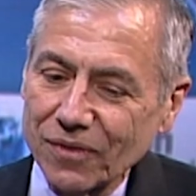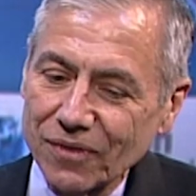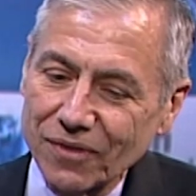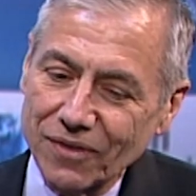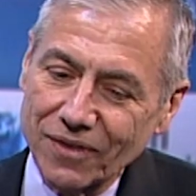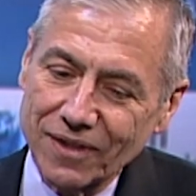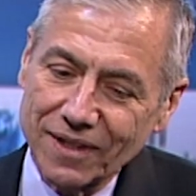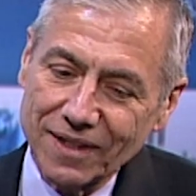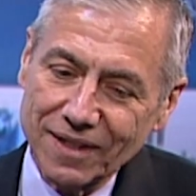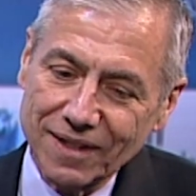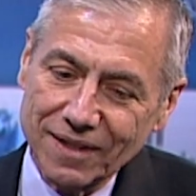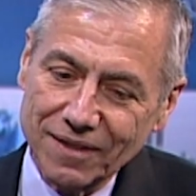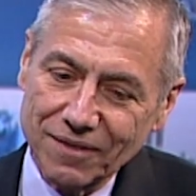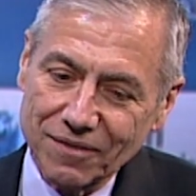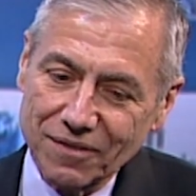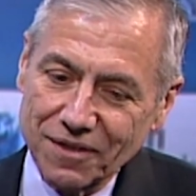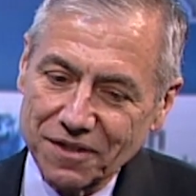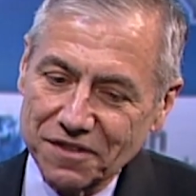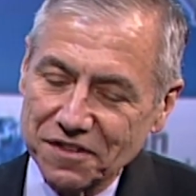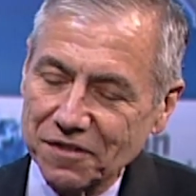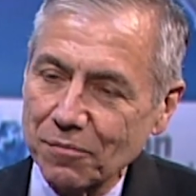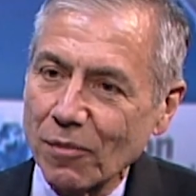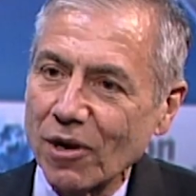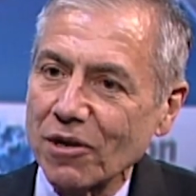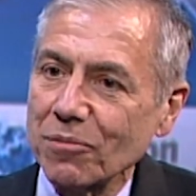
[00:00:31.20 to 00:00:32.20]
The
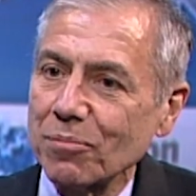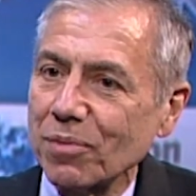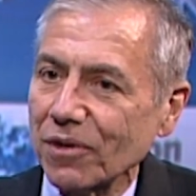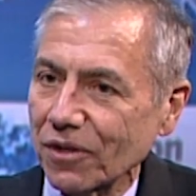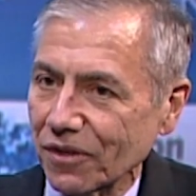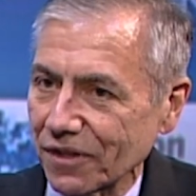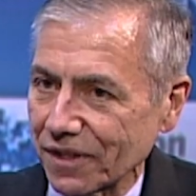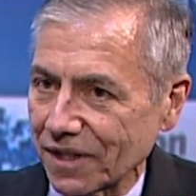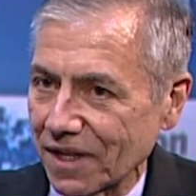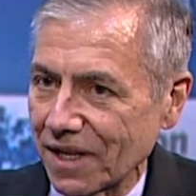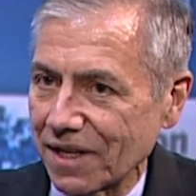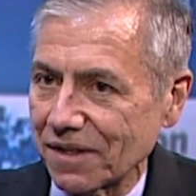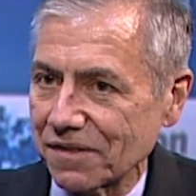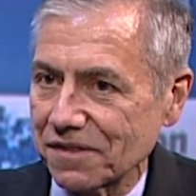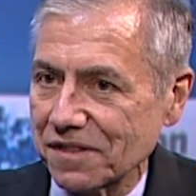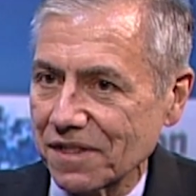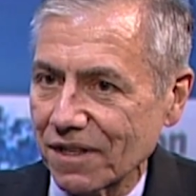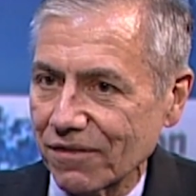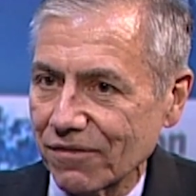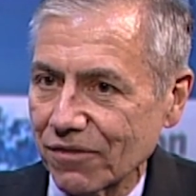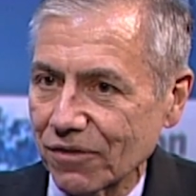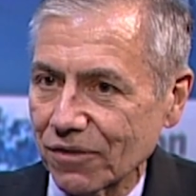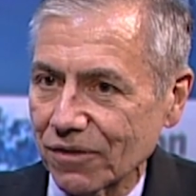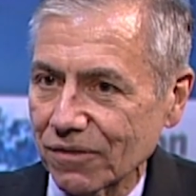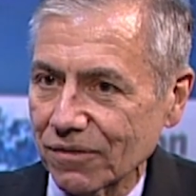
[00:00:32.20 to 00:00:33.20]
smart building has
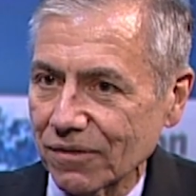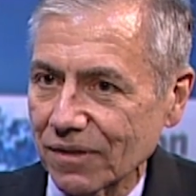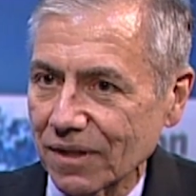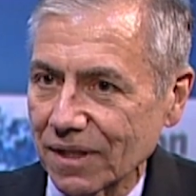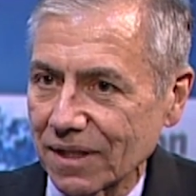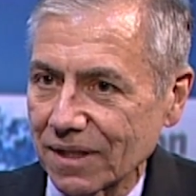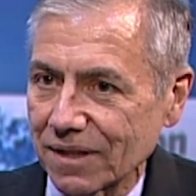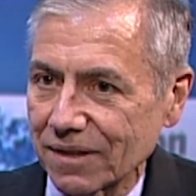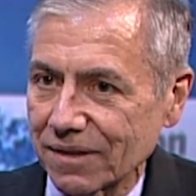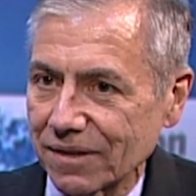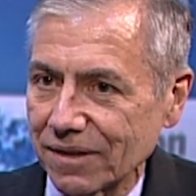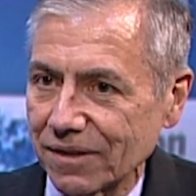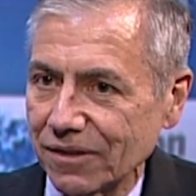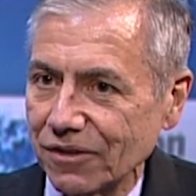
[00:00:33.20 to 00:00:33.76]
several